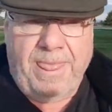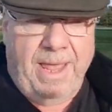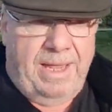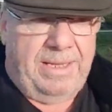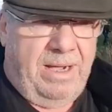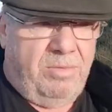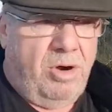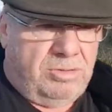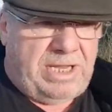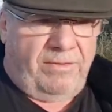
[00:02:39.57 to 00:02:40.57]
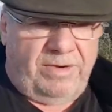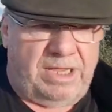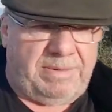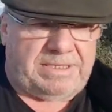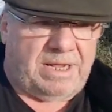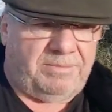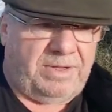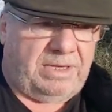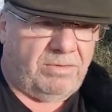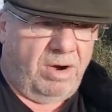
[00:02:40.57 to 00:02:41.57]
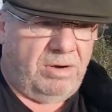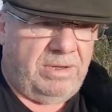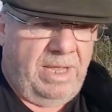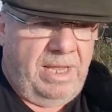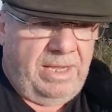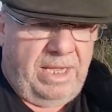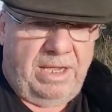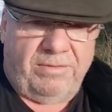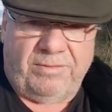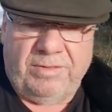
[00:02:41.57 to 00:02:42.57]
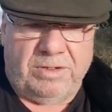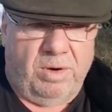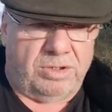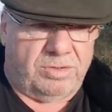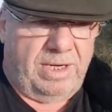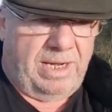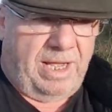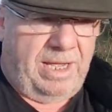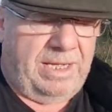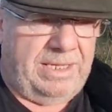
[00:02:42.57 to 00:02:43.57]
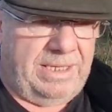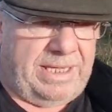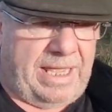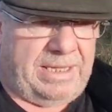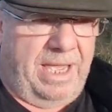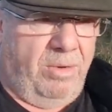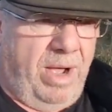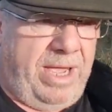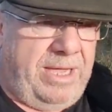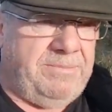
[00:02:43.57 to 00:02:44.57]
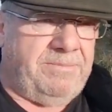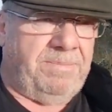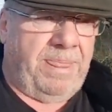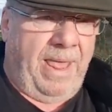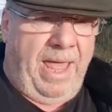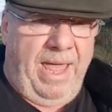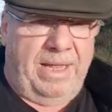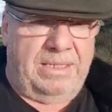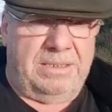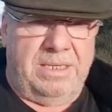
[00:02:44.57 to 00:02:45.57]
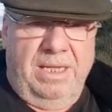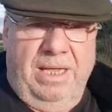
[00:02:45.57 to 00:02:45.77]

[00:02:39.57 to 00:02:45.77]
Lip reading: and there will definitely be something wrong if Quadrilla get their way and